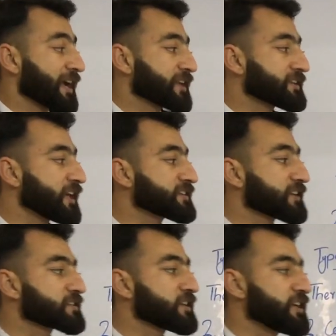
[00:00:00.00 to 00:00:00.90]
contains
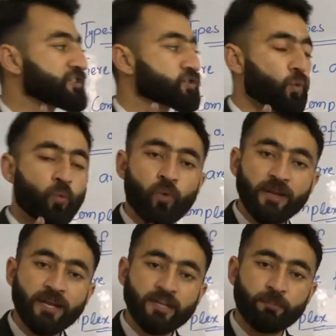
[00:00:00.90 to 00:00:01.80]
at least
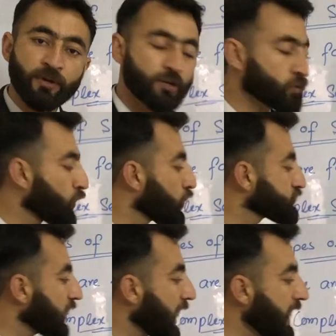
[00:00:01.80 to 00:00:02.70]
one independent
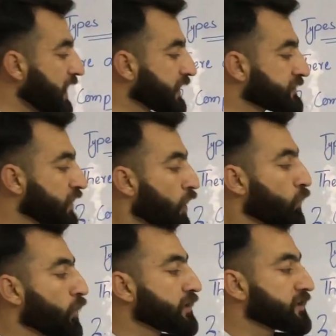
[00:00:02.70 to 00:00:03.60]
clause
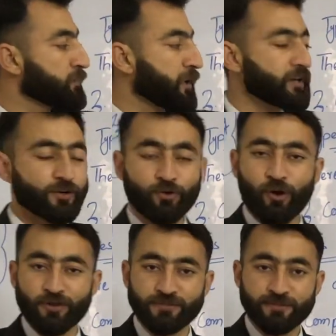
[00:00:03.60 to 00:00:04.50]
and one dependent
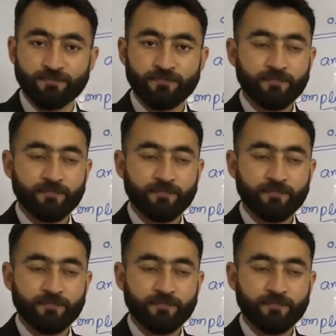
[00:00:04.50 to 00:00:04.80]
clause.